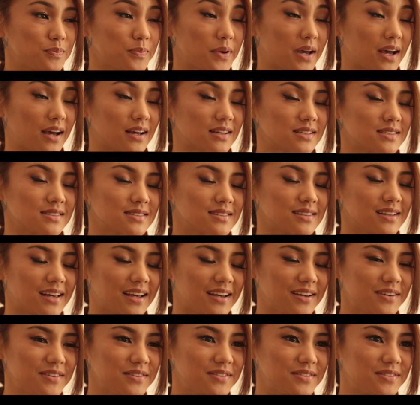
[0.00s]
past
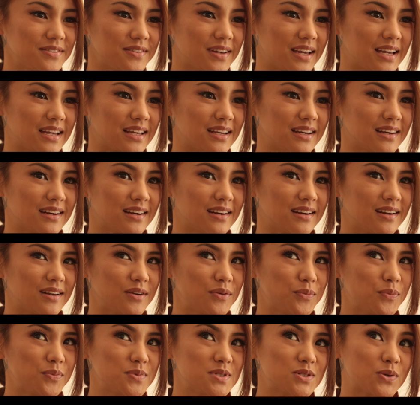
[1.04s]
life,
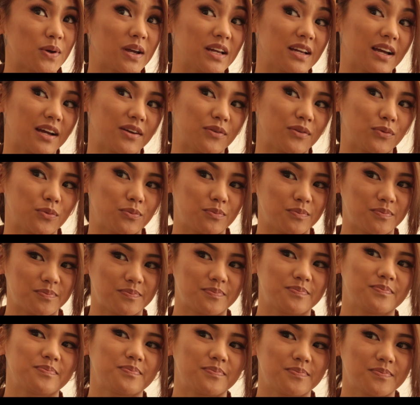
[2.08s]
and so I
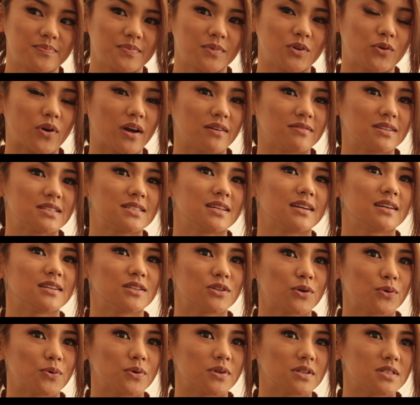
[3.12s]
gravitate
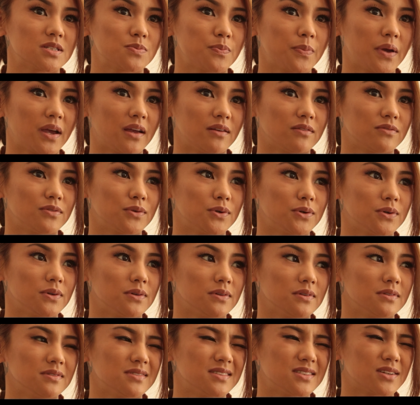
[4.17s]
towards
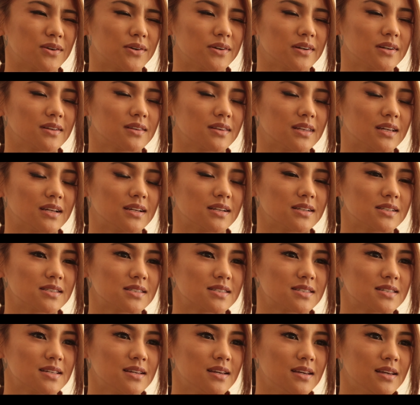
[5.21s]
painful, dark
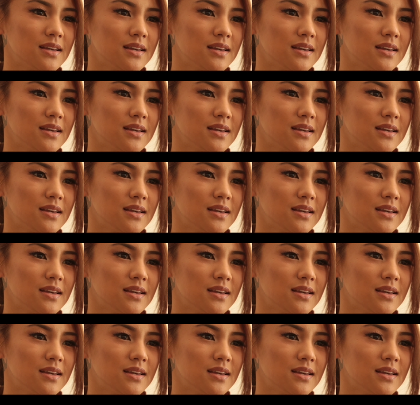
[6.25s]
things.